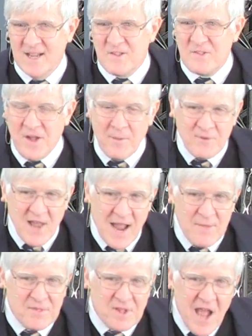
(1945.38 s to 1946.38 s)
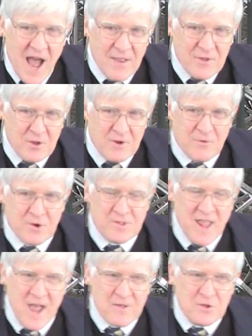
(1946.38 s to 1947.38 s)
Sometimes the God of the universe
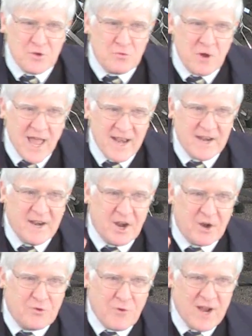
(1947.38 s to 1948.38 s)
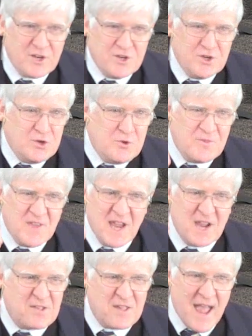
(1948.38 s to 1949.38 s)
has you headed in a direction you
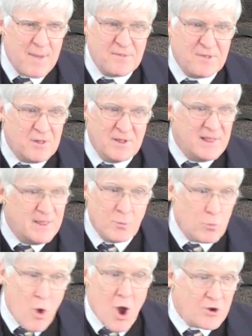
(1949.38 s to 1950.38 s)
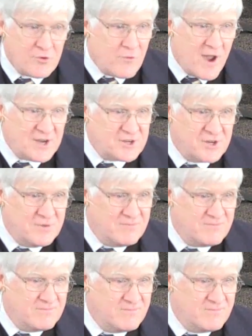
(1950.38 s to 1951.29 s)
think is absolutely the wrong direction.